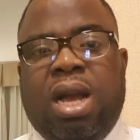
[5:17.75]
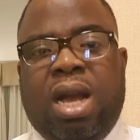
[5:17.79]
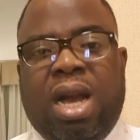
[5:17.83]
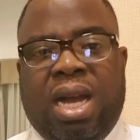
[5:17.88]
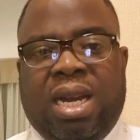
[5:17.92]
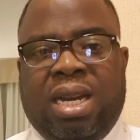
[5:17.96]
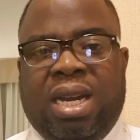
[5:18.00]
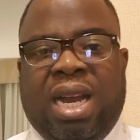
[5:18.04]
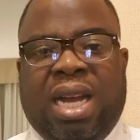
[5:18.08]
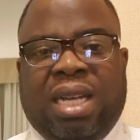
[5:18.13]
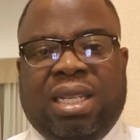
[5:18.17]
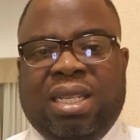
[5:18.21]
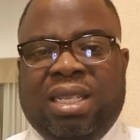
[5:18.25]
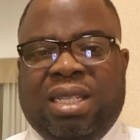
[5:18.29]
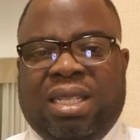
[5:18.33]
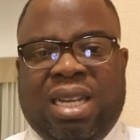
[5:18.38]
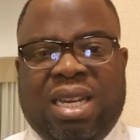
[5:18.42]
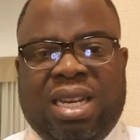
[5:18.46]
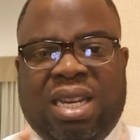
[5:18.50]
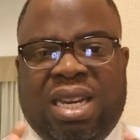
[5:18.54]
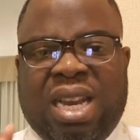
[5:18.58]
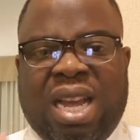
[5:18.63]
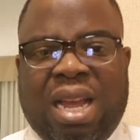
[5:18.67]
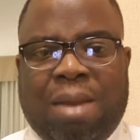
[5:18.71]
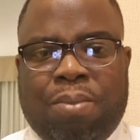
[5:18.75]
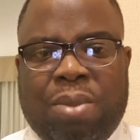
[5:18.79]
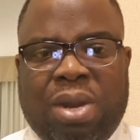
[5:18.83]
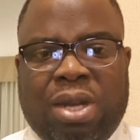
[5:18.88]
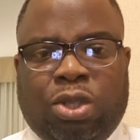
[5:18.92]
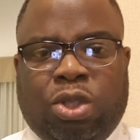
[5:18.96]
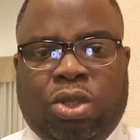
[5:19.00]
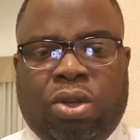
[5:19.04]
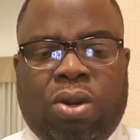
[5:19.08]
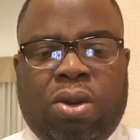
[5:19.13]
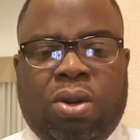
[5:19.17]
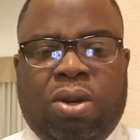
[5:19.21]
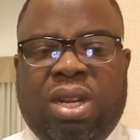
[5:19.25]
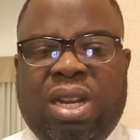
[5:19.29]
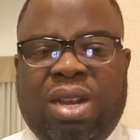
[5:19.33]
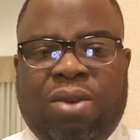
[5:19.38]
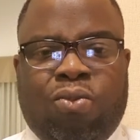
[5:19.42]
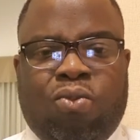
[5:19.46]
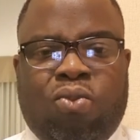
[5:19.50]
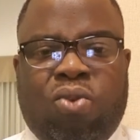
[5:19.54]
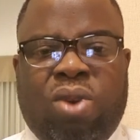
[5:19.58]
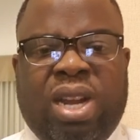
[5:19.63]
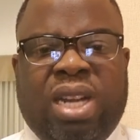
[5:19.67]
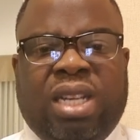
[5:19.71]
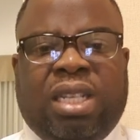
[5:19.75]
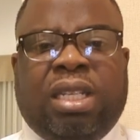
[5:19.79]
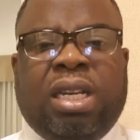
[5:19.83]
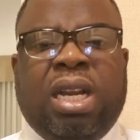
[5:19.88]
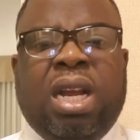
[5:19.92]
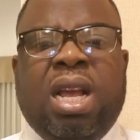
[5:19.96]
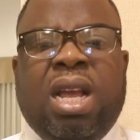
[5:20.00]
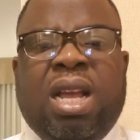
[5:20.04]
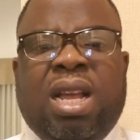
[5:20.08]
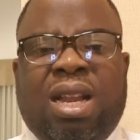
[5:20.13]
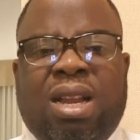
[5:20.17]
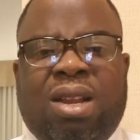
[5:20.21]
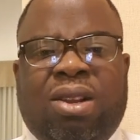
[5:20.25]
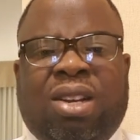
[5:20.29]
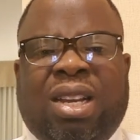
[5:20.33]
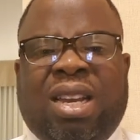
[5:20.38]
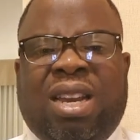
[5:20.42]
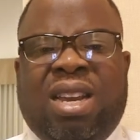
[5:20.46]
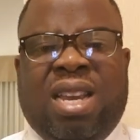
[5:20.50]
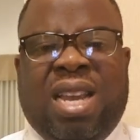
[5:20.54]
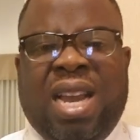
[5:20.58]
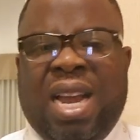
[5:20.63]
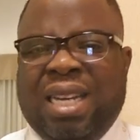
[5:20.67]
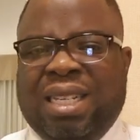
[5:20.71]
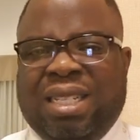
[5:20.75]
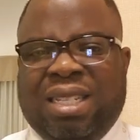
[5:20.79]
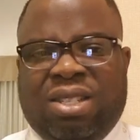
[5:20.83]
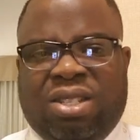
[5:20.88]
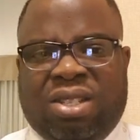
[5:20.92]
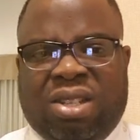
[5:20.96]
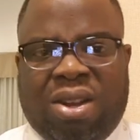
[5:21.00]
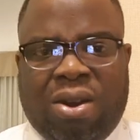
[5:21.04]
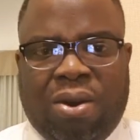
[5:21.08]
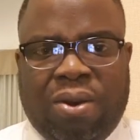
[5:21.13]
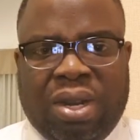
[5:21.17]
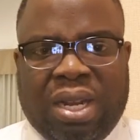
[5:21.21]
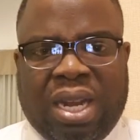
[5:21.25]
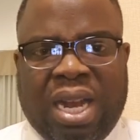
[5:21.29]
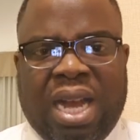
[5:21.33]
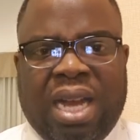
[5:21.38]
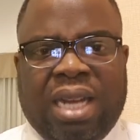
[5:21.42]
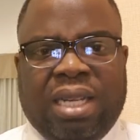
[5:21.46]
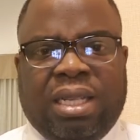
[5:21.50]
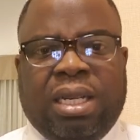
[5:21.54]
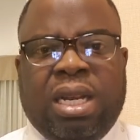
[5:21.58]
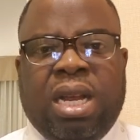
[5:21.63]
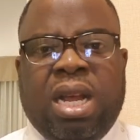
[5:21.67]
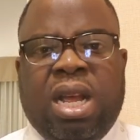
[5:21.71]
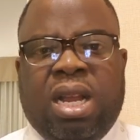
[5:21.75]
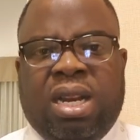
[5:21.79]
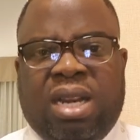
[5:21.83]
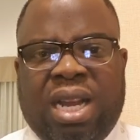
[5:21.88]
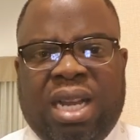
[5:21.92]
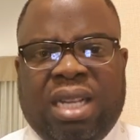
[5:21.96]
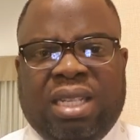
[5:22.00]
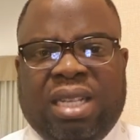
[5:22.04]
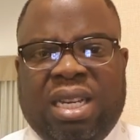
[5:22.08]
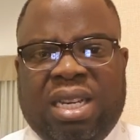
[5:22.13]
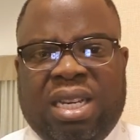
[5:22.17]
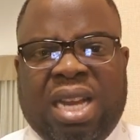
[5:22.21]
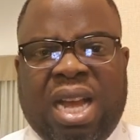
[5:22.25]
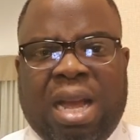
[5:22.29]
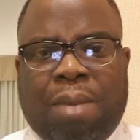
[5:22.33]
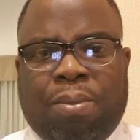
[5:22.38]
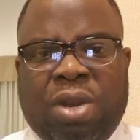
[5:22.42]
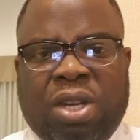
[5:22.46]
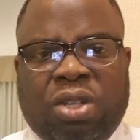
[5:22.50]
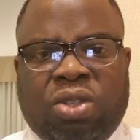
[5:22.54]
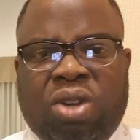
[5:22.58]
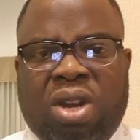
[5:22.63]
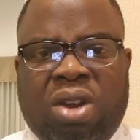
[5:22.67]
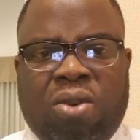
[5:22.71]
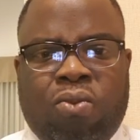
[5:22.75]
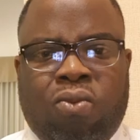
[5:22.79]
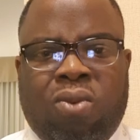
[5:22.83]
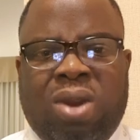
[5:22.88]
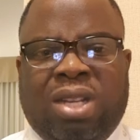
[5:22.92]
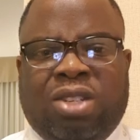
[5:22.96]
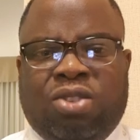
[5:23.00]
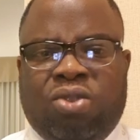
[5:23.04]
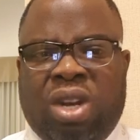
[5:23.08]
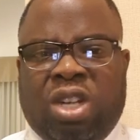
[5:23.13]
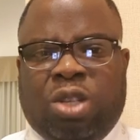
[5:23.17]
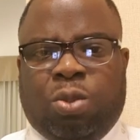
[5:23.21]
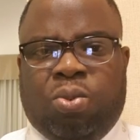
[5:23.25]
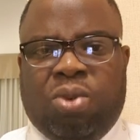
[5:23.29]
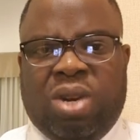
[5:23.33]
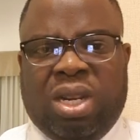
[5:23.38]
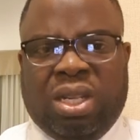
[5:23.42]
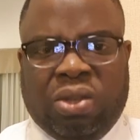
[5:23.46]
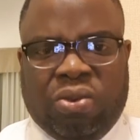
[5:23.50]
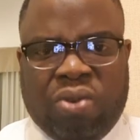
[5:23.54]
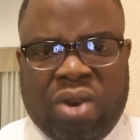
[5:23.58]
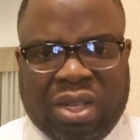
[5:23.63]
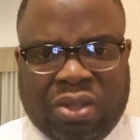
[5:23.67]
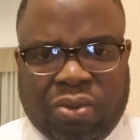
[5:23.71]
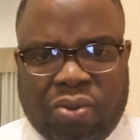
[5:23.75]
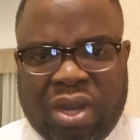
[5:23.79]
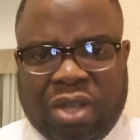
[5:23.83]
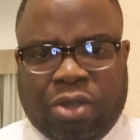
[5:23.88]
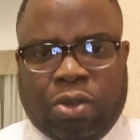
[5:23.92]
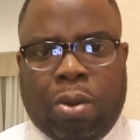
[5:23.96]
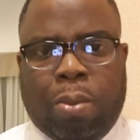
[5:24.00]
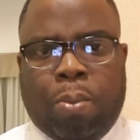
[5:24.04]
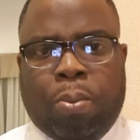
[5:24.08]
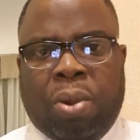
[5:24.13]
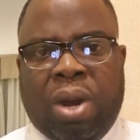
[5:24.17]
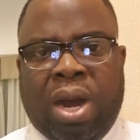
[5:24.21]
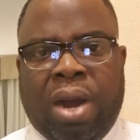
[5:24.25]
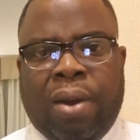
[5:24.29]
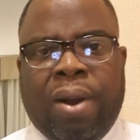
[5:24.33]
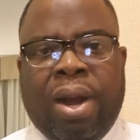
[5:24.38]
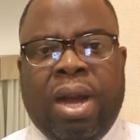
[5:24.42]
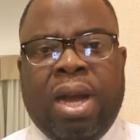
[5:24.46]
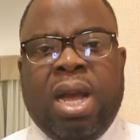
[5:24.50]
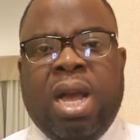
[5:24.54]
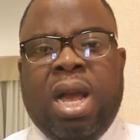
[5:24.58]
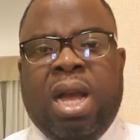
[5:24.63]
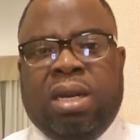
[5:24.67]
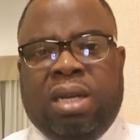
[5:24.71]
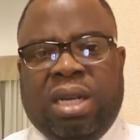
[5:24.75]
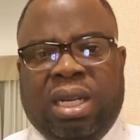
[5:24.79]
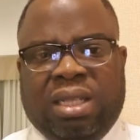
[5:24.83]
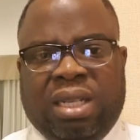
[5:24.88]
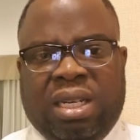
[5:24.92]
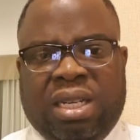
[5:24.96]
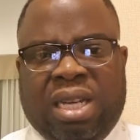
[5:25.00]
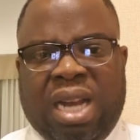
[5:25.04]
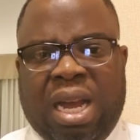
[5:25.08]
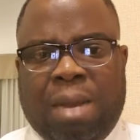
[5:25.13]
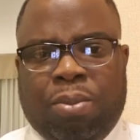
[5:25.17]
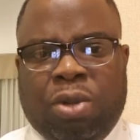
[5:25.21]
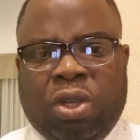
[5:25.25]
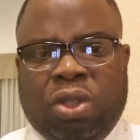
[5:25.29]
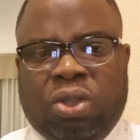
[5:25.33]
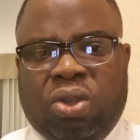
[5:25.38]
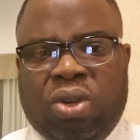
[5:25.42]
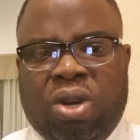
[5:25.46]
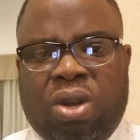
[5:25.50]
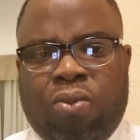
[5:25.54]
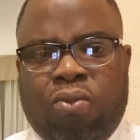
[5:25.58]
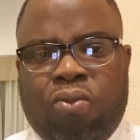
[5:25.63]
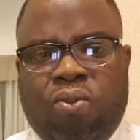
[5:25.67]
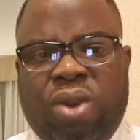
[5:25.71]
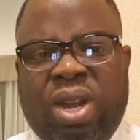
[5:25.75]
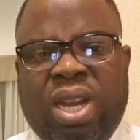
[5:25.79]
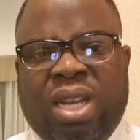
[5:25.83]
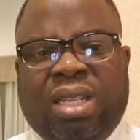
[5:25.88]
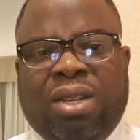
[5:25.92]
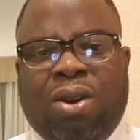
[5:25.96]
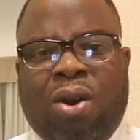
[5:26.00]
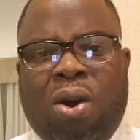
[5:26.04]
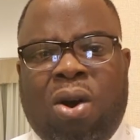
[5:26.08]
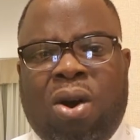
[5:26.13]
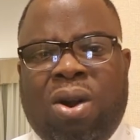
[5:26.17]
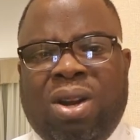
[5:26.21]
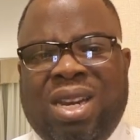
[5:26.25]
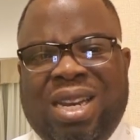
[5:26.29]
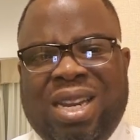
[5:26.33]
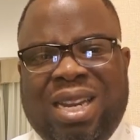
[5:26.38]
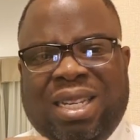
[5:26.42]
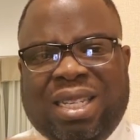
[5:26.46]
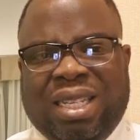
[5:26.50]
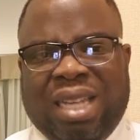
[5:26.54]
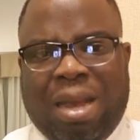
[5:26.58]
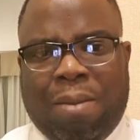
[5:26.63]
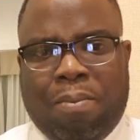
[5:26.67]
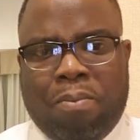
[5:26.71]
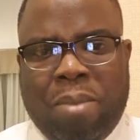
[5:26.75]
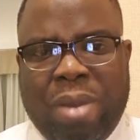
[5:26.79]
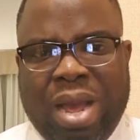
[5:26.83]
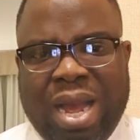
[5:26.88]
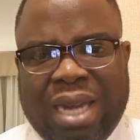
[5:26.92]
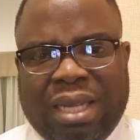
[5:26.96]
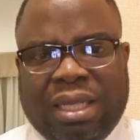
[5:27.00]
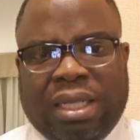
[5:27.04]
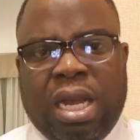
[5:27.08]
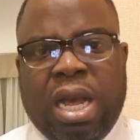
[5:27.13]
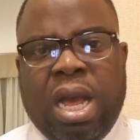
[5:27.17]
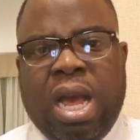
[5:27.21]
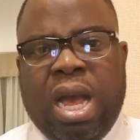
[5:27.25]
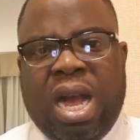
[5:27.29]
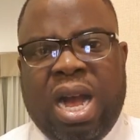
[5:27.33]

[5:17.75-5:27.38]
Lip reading: And that is a dimension in which death is conquered. There's a dimension in which you experience resurrection power. There's a dimension in which all needs are met.